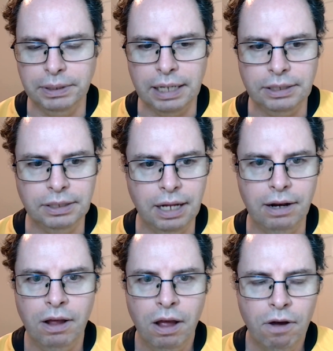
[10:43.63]
Possession
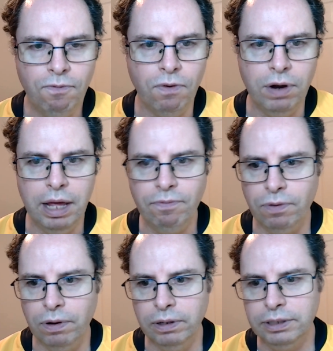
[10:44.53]
then, 48
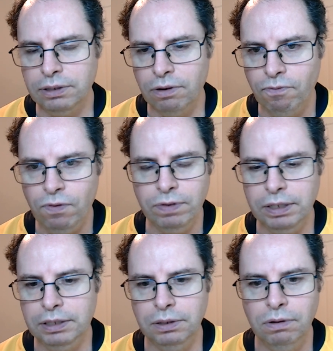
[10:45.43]
for Ulster,
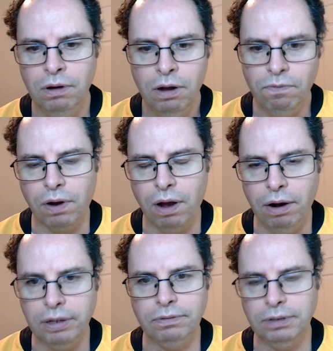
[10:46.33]
52 for
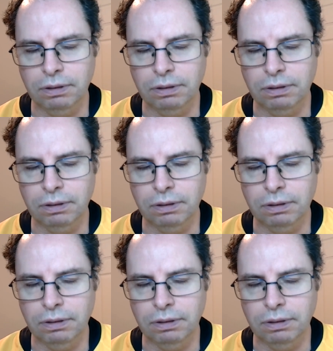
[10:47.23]
Connacht.